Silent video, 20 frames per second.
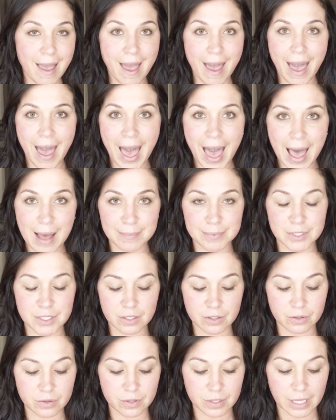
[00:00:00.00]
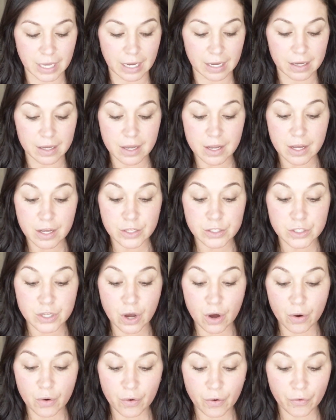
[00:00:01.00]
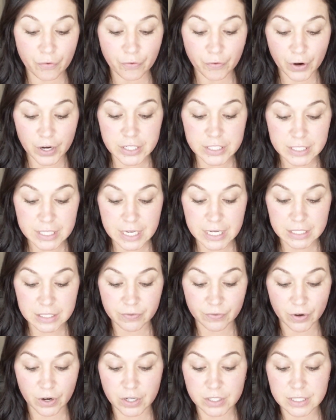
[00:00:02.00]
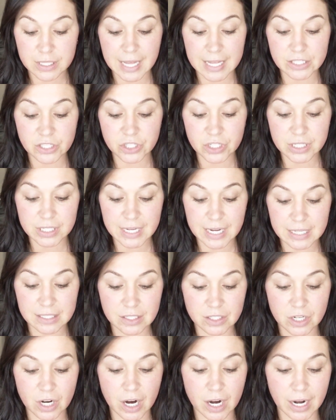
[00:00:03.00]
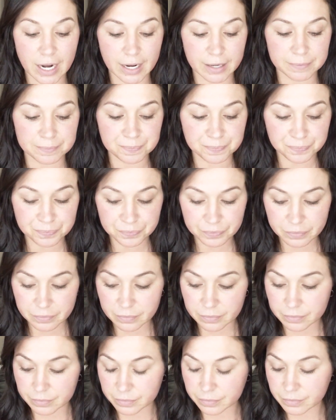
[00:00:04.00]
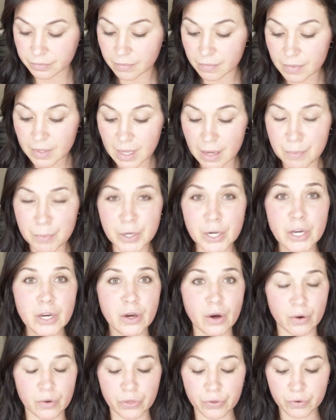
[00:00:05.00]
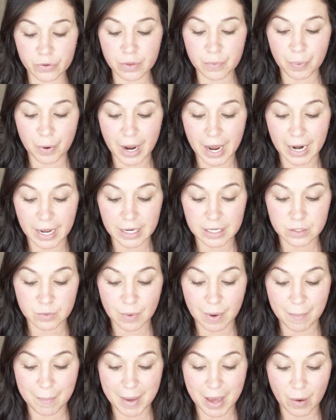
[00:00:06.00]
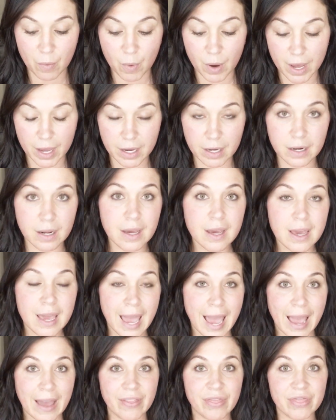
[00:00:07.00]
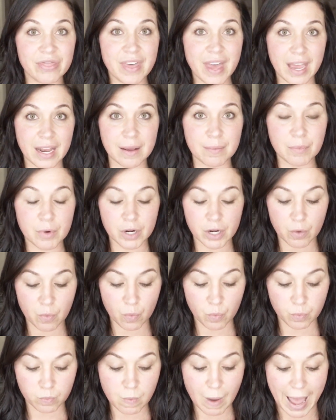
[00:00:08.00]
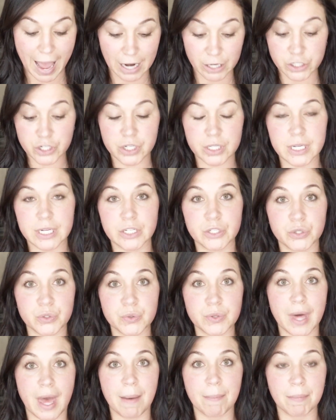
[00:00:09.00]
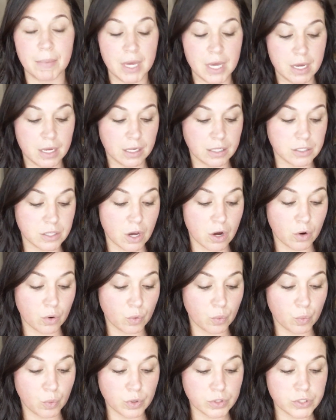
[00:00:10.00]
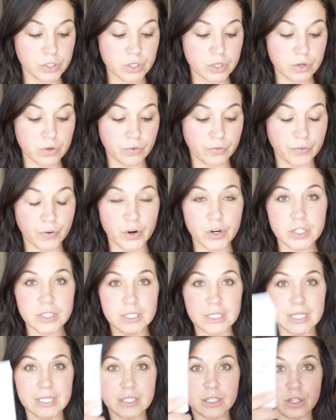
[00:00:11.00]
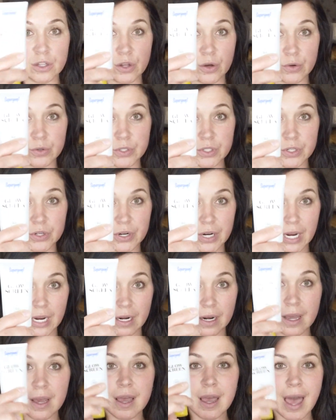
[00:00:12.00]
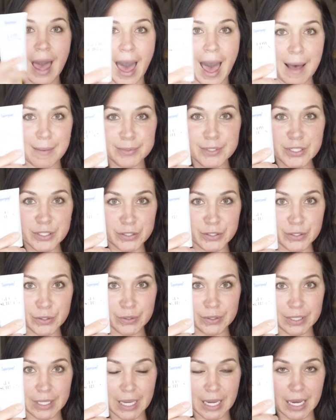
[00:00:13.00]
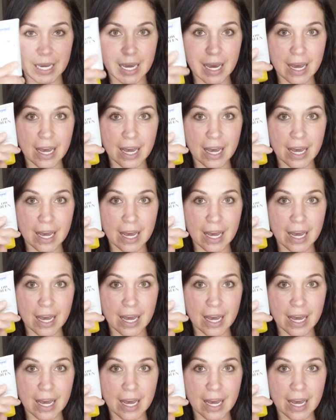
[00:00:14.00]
Absolutely. So, first things first, let's just get started. I'm going to go through the products one by one and then I'm going to actually do them. So, we'll do first is Glow Screen. Absolutely